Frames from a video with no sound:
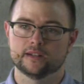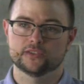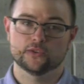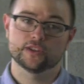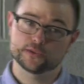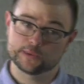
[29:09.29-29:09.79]

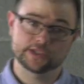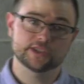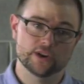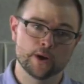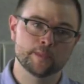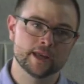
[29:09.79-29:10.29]
So this was a
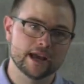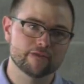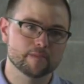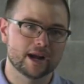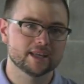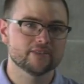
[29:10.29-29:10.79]
term that
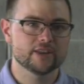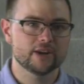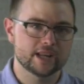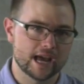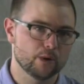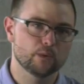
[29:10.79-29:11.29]
everybody of their
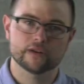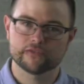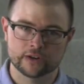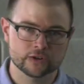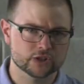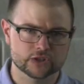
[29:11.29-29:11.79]
day would have
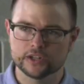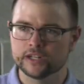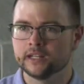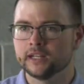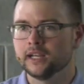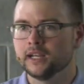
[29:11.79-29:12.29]
understood.